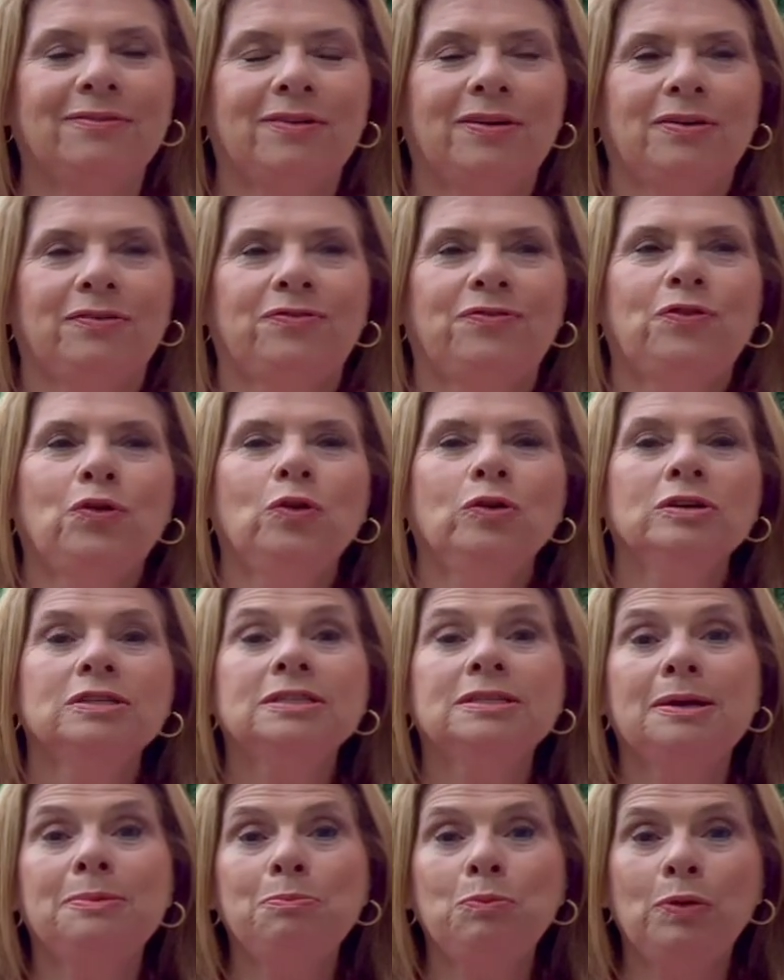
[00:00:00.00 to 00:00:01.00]
for
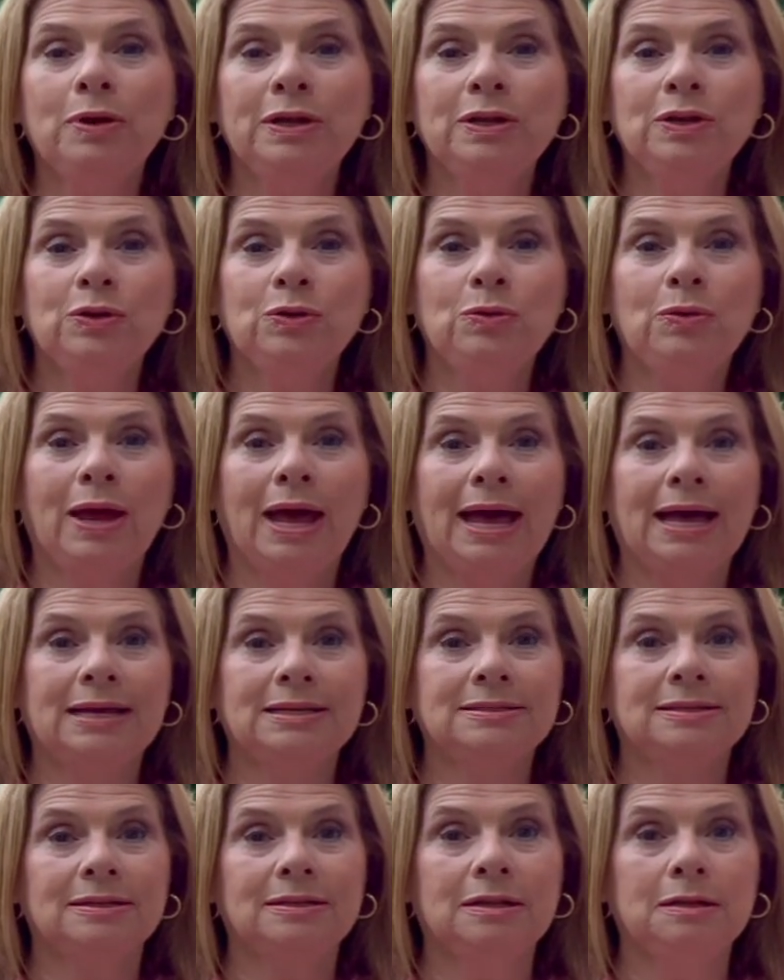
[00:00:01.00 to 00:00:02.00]
someone who
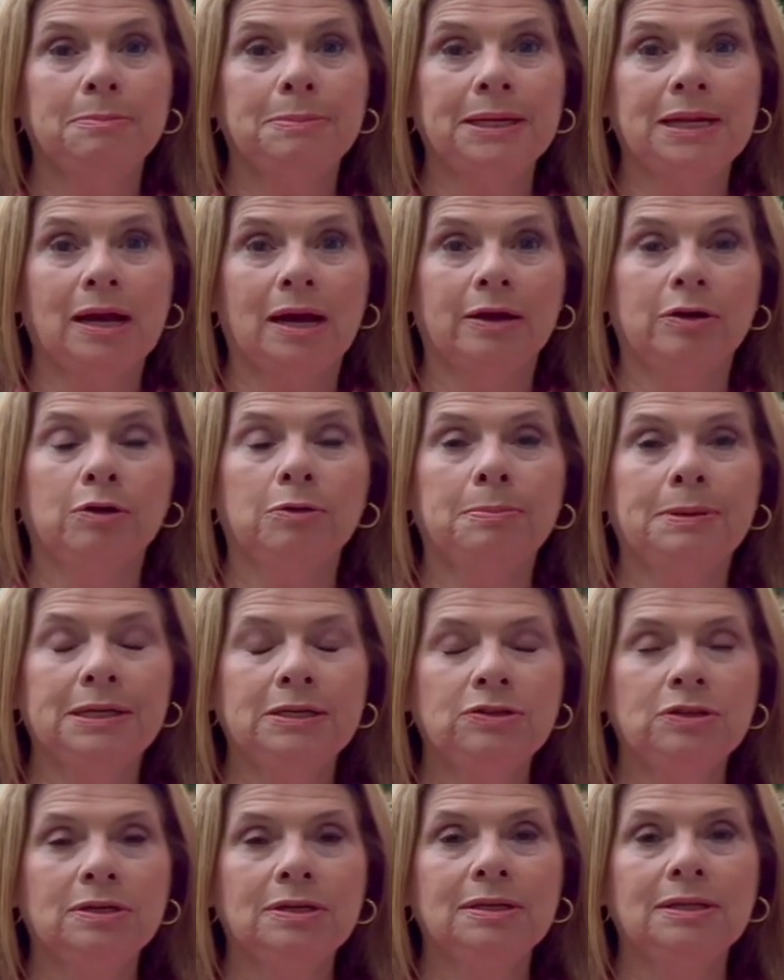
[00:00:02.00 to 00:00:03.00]
has a little bit higher
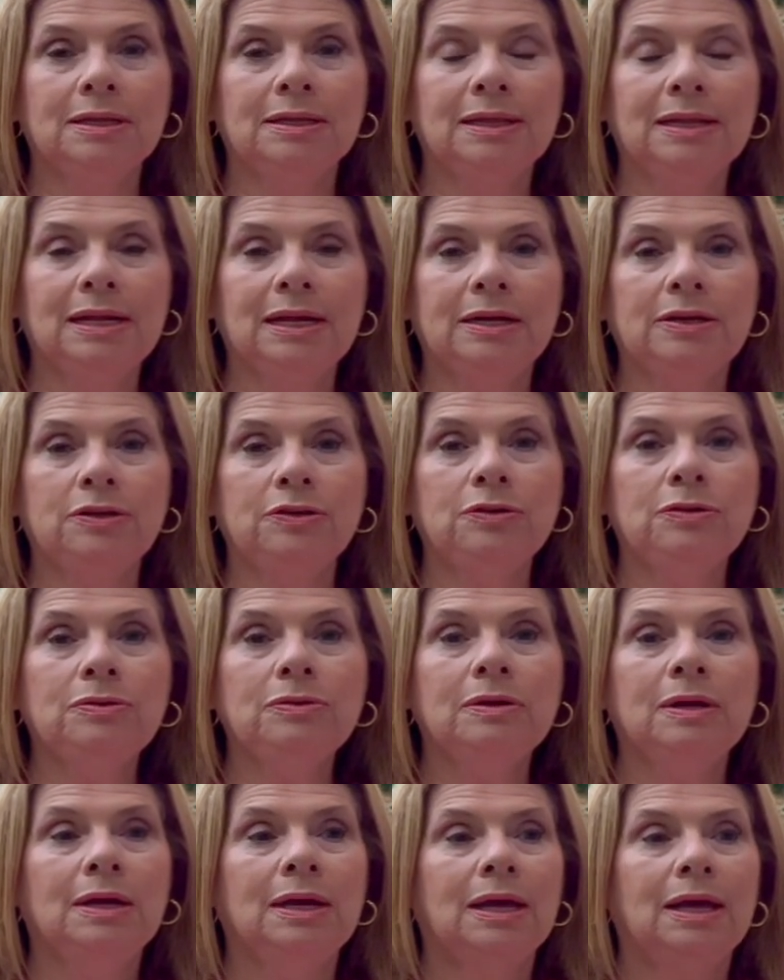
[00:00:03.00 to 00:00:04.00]
budget than I
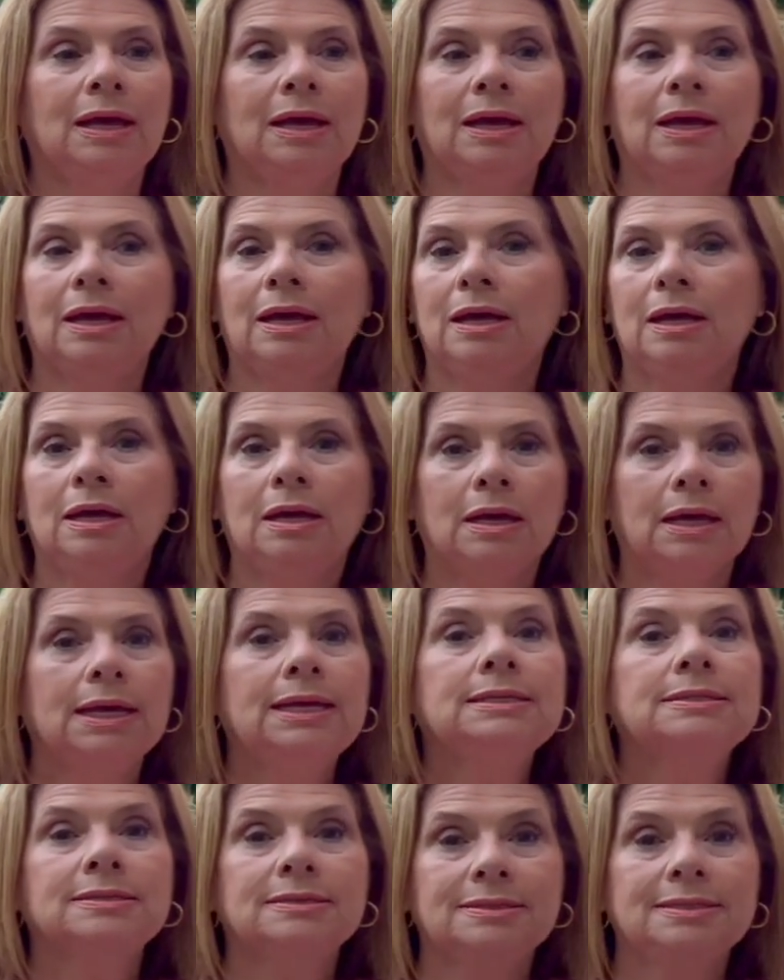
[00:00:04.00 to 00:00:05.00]
do,
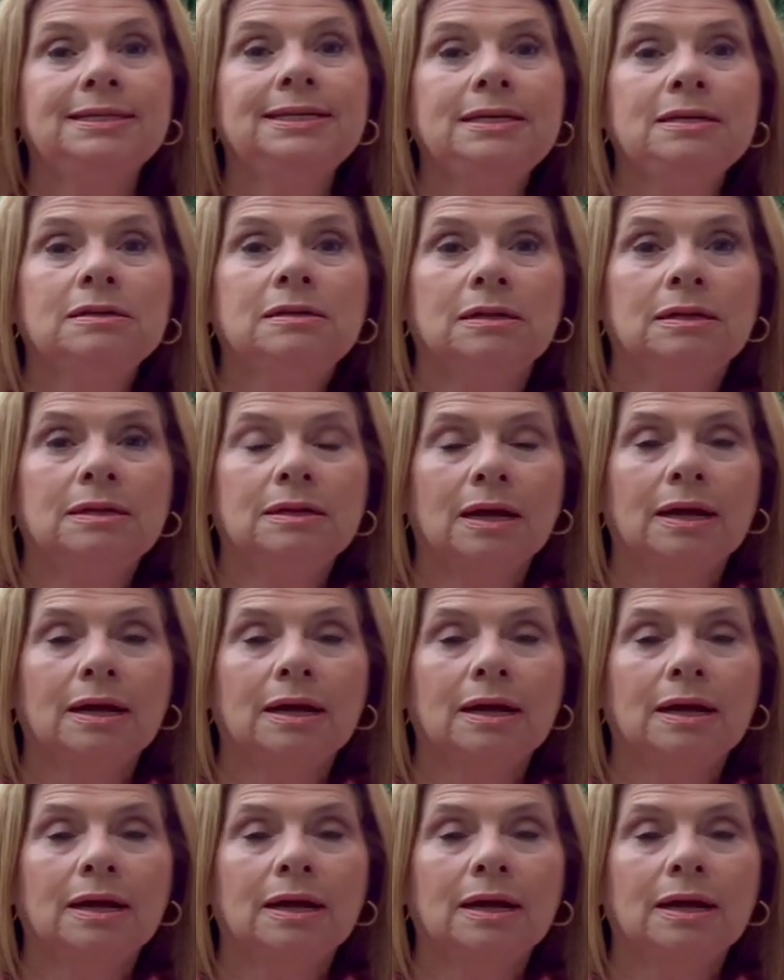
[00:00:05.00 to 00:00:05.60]
it's a steal.